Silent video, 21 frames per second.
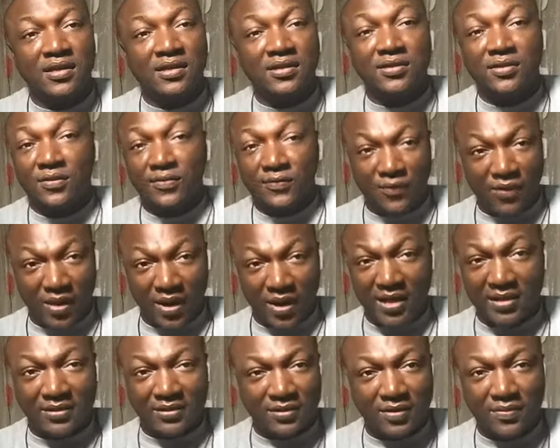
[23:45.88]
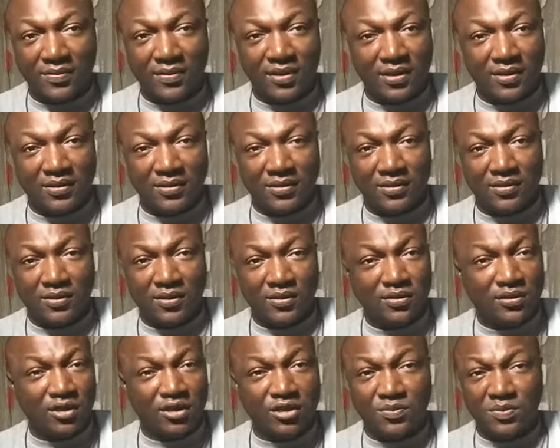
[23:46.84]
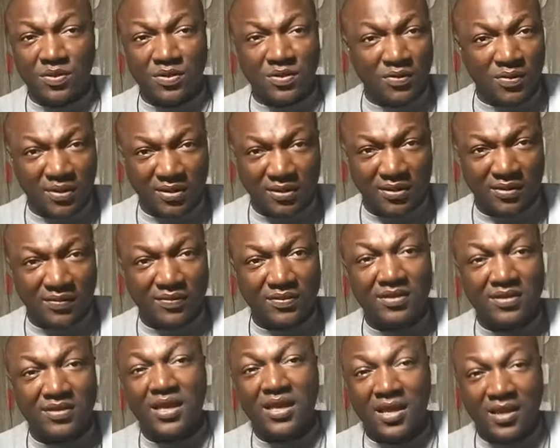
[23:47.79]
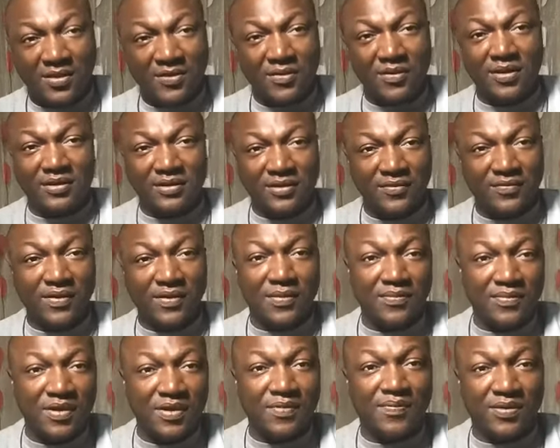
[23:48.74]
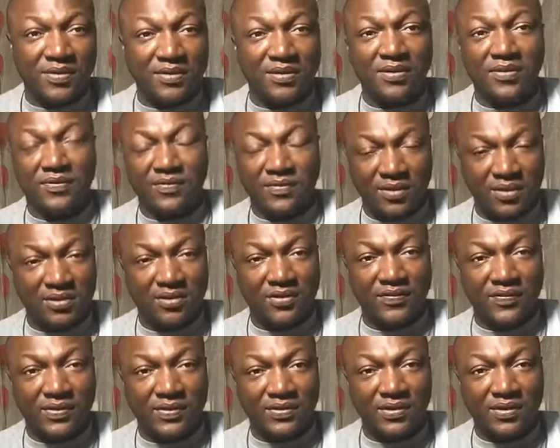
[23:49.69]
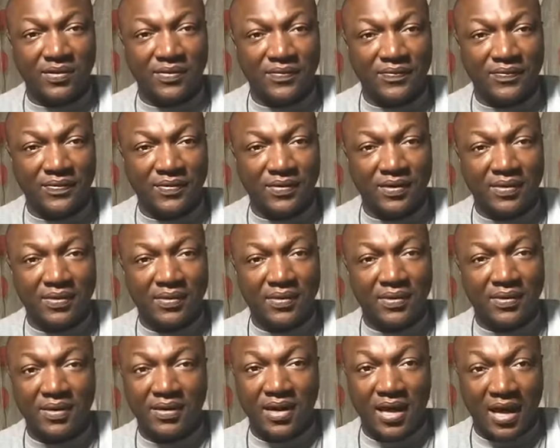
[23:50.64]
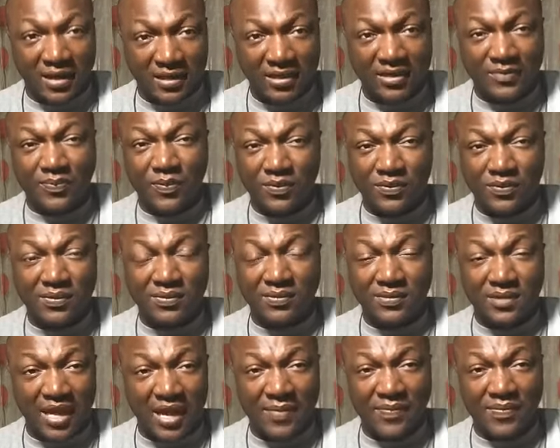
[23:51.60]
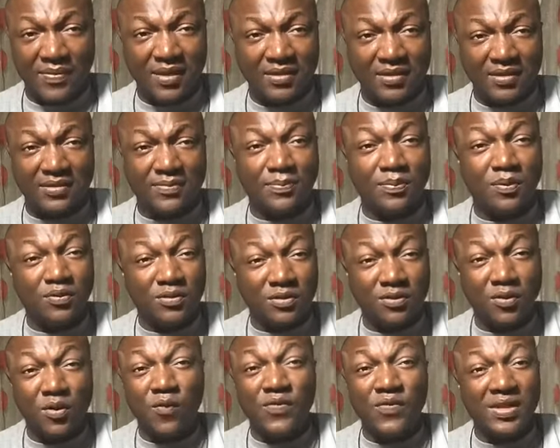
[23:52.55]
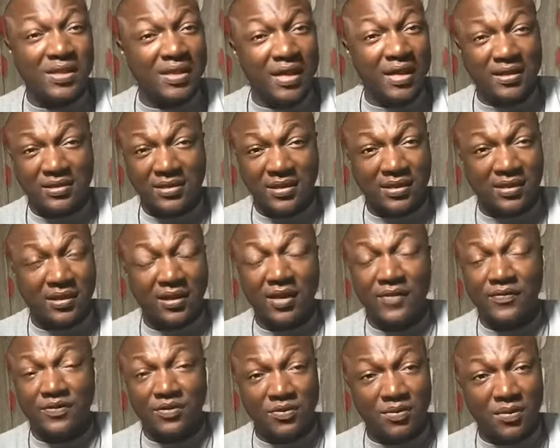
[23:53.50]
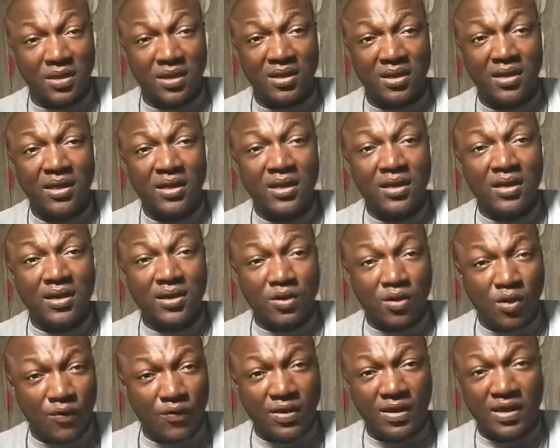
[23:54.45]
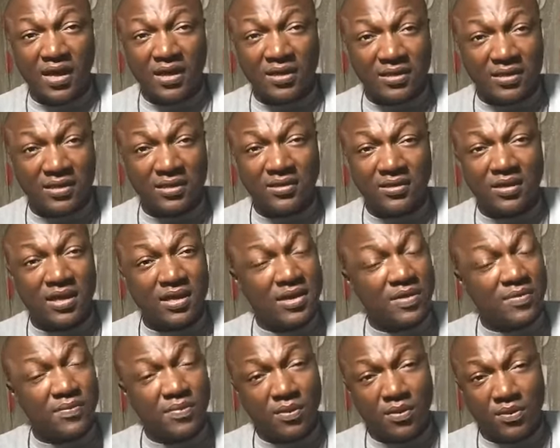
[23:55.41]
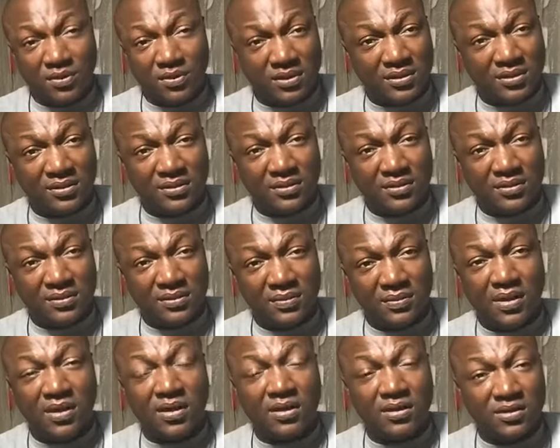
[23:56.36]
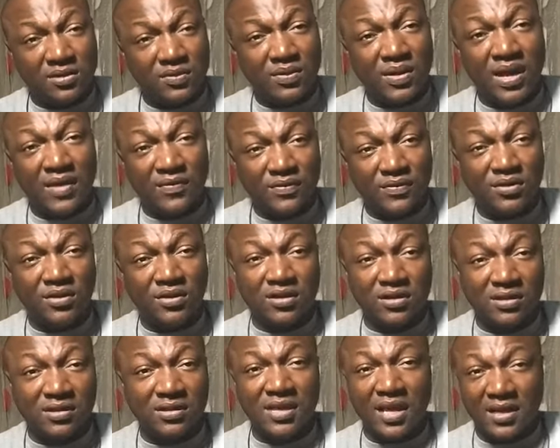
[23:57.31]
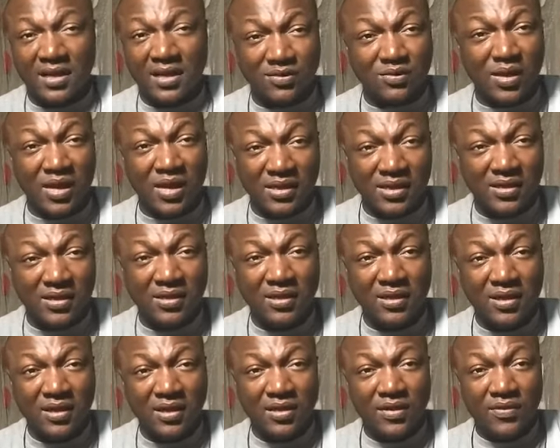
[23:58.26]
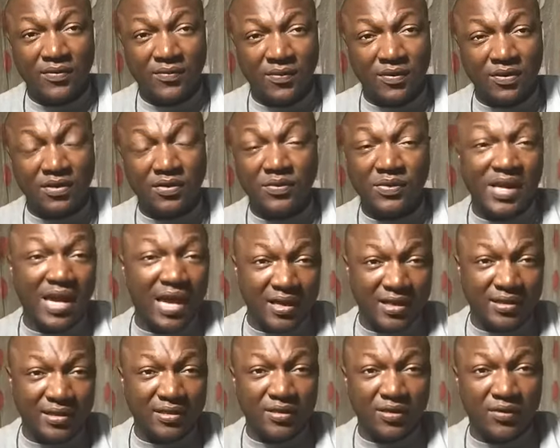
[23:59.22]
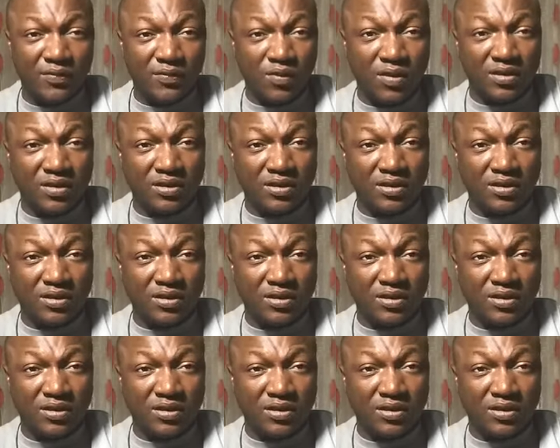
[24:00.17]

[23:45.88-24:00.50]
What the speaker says: don't forget something. Don't just be creative. Stay creative and be a person of creativity. At this point, this is post COVID-19. Left to me, COVID-19 is already post because we have to just get ready for the reality of what